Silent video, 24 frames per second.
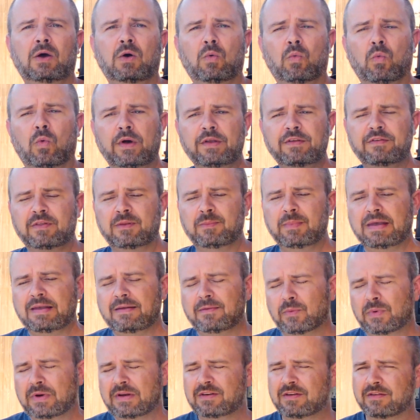Once the meat
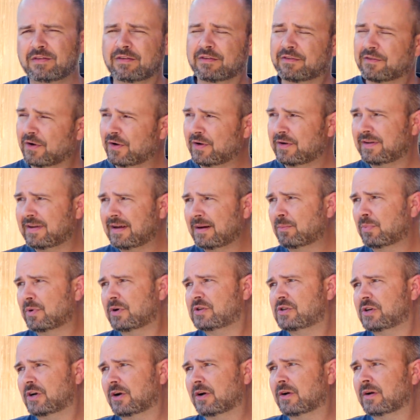reaches a certain
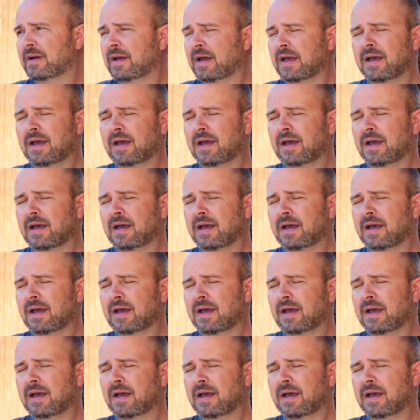temperature,